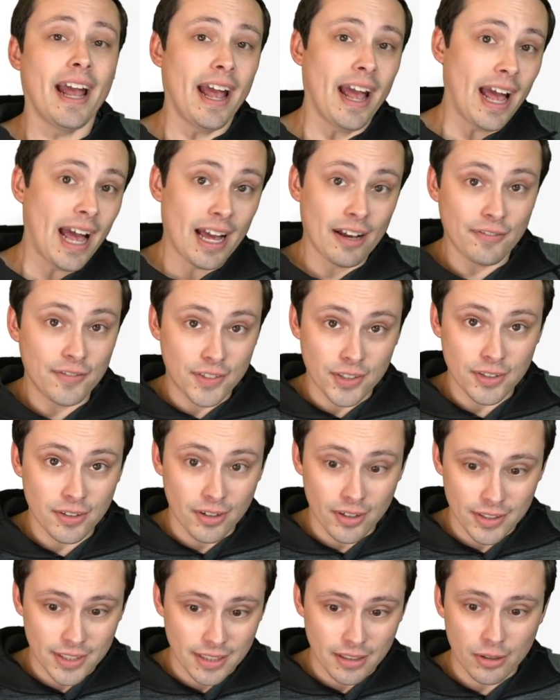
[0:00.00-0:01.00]
after
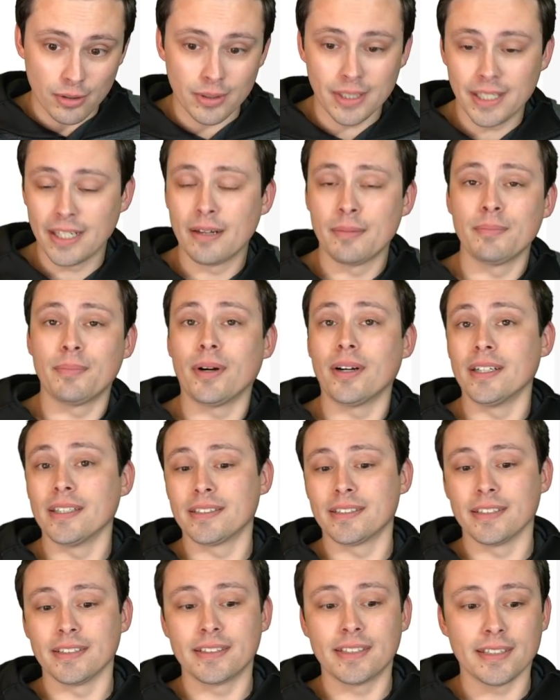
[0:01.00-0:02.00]
all the OEM
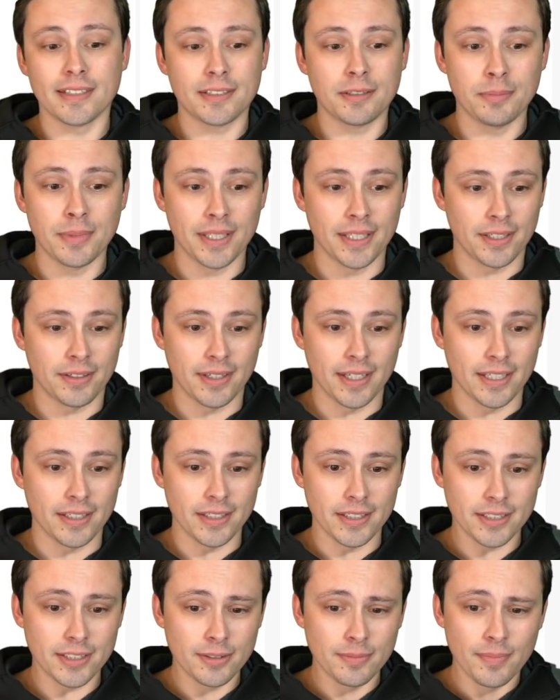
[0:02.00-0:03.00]
parts and system
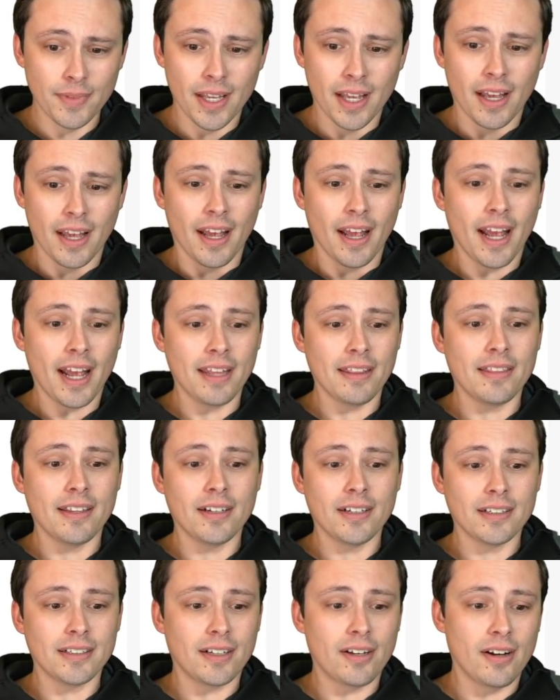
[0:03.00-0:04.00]
integrators. And
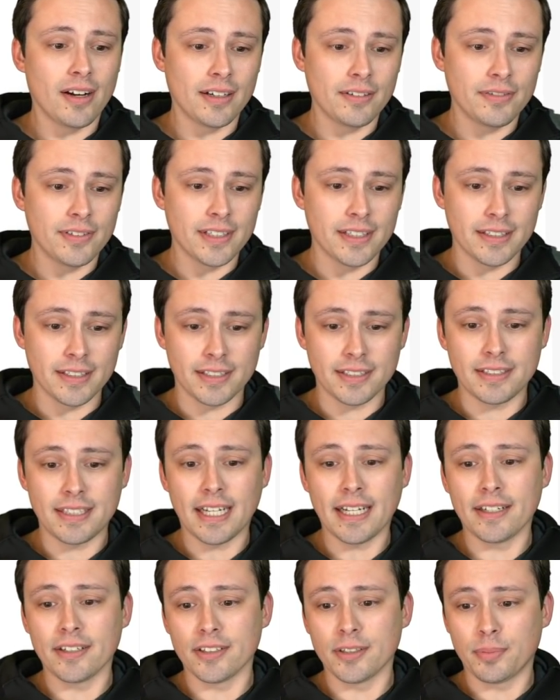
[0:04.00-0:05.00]
they're confident this
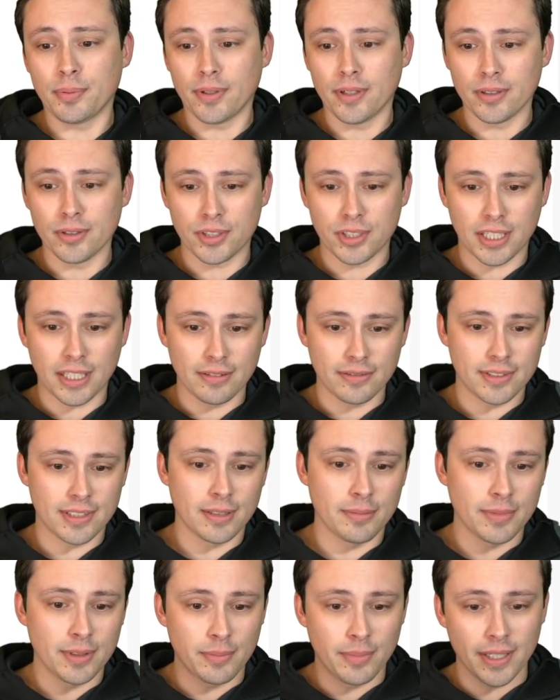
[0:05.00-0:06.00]
staggered approach gives
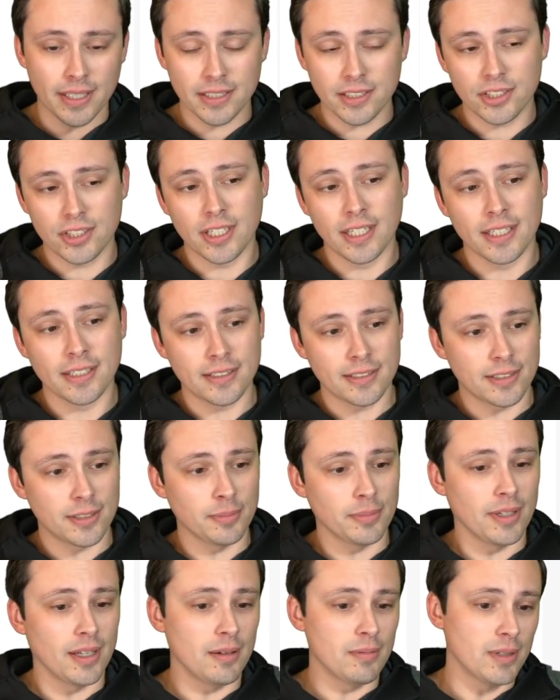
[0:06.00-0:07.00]
them the best chance to
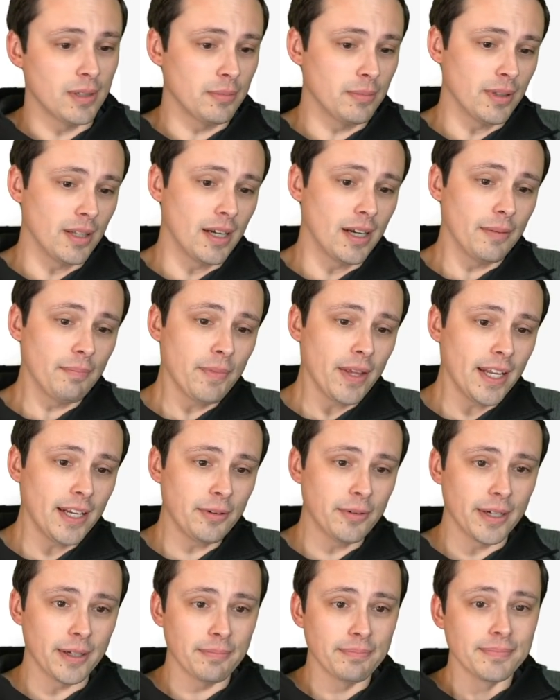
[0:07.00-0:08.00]
blah, blah, blah.
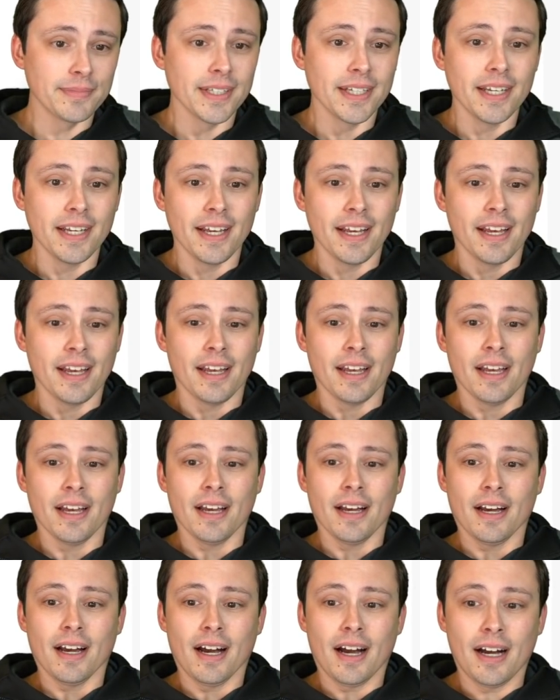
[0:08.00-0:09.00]
Anyway,
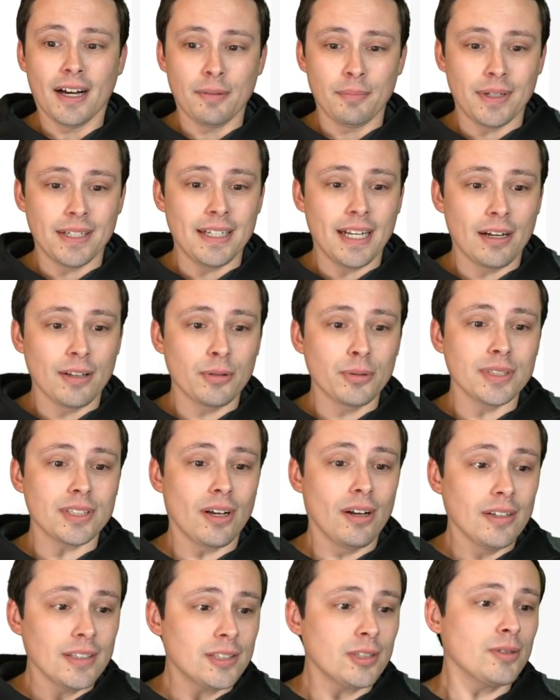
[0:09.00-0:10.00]
um, now there was
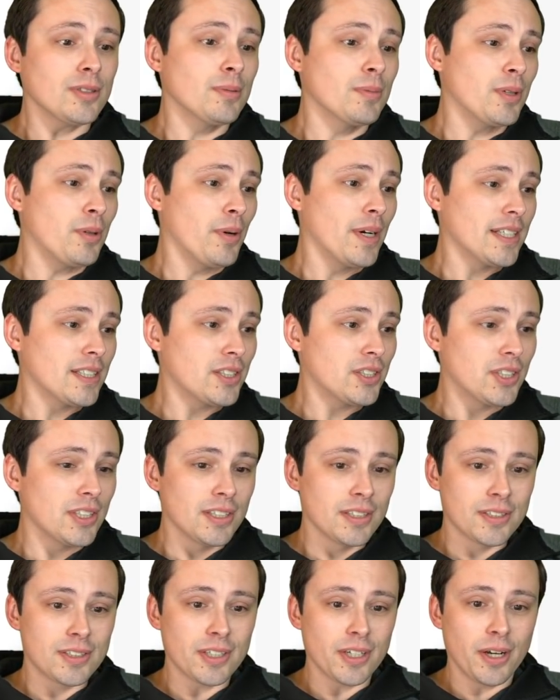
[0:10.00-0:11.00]
also some
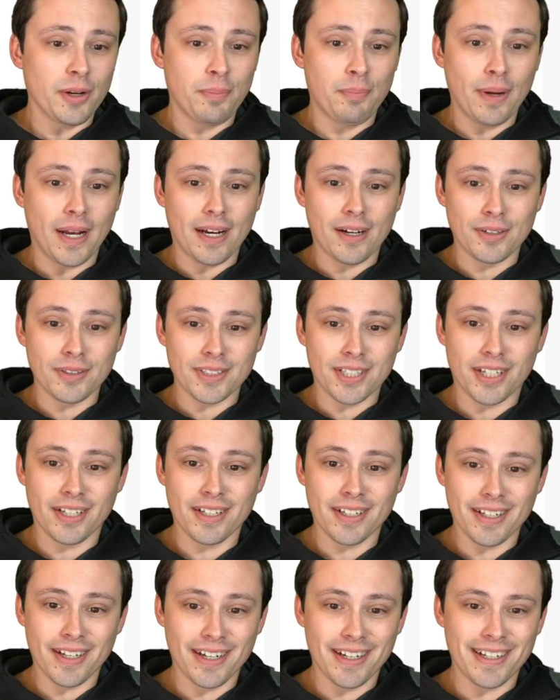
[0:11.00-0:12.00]
questions about,
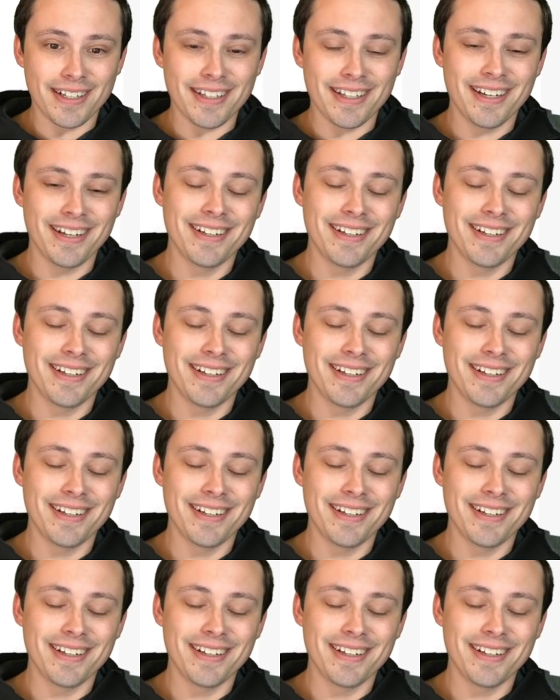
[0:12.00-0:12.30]
uh,